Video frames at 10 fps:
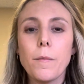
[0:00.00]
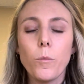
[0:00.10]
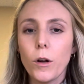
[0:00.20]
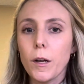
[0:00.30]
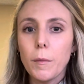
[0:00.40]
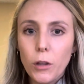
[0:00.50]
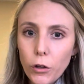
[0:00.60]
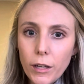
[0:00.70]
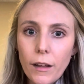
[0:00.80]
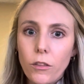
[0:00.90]
we're going to be
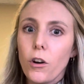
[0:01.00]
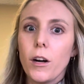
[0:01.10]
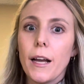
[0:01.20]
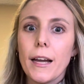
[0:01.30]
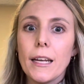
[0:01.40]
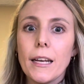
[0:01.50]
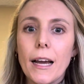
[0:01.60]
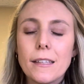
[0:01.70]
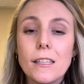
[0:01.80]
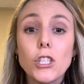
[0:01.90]
looking at the cardiac
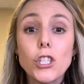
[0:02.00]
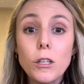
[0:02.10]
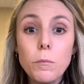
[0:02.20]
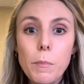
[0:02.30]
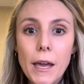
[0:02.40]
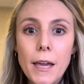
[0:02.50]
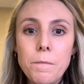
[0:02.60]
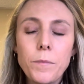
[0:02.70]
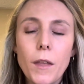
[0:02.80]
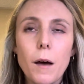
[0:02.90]
index. It should be
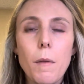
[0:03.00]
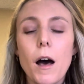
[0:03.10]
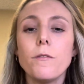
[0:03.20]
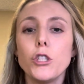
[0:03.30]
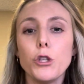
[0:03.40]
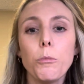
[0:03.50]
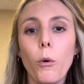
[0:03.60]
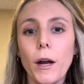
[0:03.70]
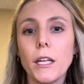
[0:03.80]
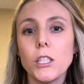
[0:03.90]
above
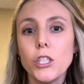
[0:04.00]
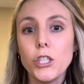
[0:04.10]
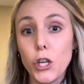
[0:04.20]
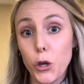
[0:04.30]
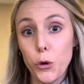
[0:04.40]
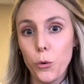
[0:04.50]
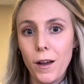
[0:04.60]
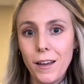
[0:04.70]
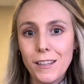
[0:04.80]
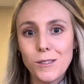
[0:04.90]

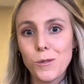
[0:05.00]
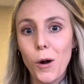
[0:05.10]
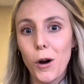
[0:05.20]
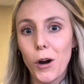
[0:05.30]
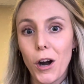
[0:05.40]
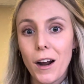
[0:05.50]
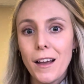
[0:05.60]
2.2 is our